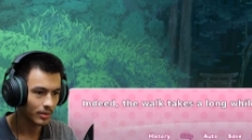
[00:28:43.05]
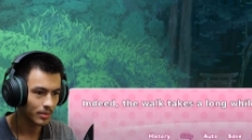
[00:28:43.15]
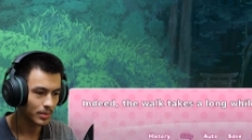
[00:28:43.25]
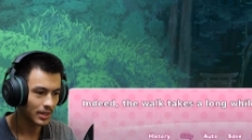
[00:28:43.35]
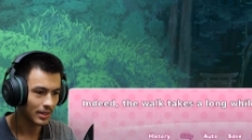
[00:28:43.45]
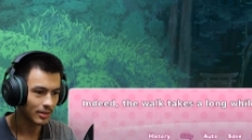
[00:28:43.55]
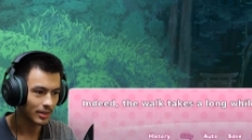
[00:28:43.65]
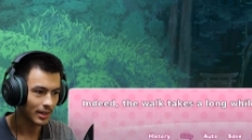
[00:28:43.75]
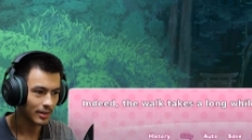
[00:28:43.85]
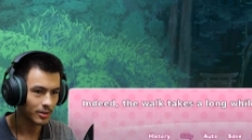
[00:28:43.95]
Man, look at
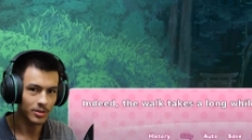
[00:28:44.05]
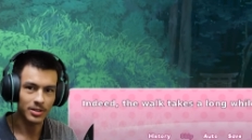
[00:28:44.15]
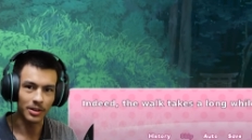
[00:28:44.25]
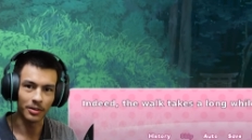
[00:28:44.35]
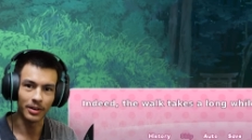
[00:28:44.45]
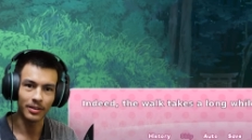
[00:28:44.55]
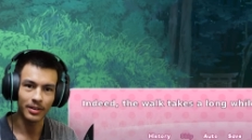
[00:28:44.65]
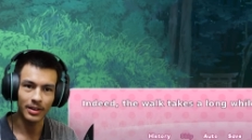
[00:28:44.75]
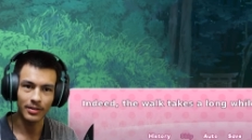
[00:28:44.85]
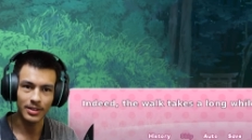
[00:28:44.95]
that new scenery.
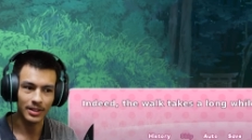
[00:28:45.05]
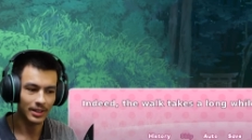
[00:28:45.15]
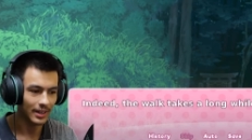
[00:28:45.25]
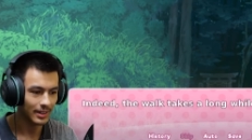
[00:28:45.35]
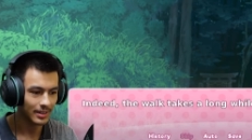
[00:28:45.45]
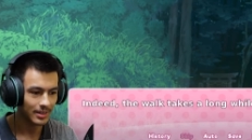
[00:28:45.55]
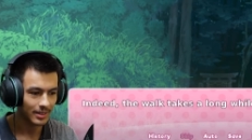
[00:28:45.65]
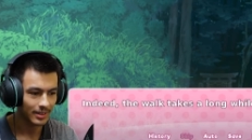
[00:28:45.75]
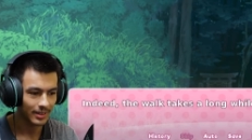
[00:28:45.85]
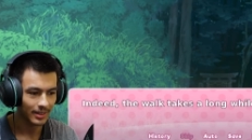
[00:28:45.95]
Never seen that.
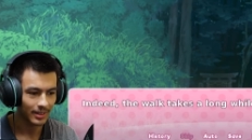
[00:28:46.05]
Huh.